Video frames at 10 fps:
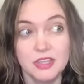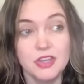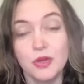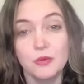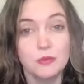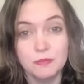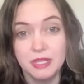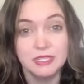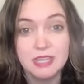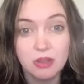you know,
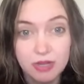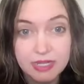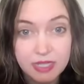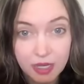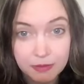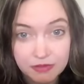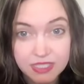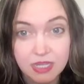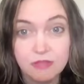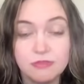military type of
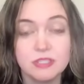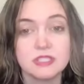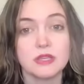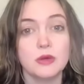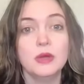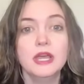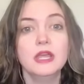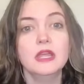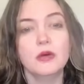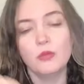stuff. So
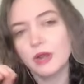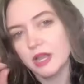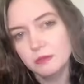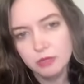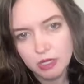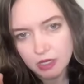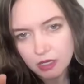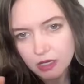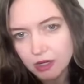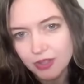What I'm
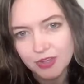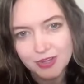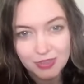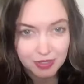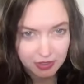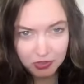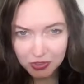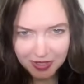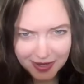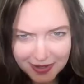reading on the
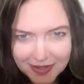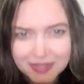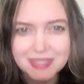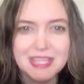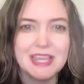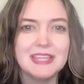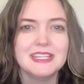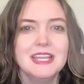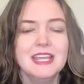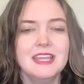internet is
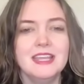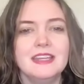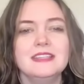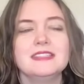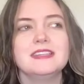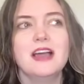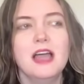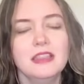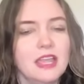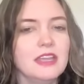that it is
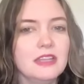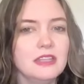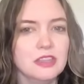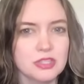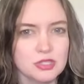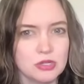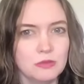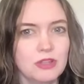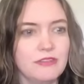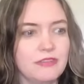not likely that the
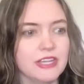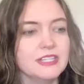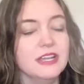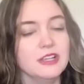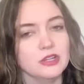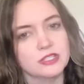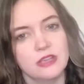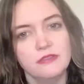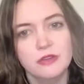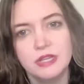storm will affect your
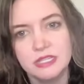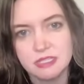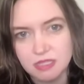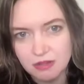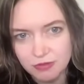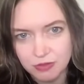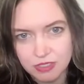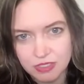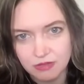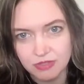cell phone and cell
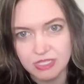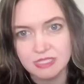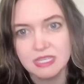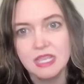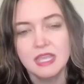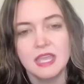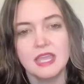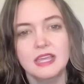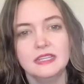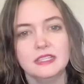phone service,
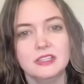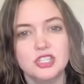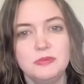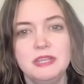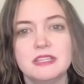and the G